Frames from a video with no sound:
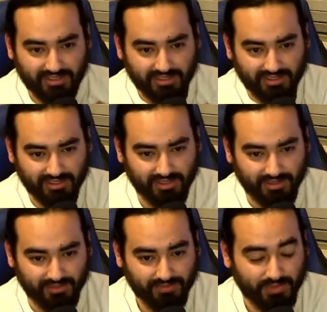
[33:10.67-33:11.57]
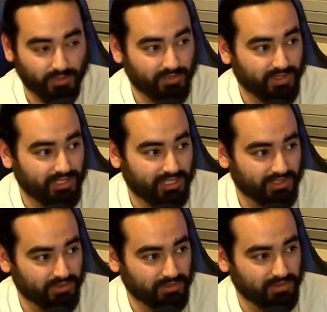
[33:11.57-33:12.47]
so hopefully next
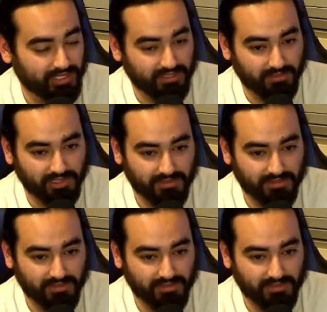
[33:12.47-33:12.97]
week we get something.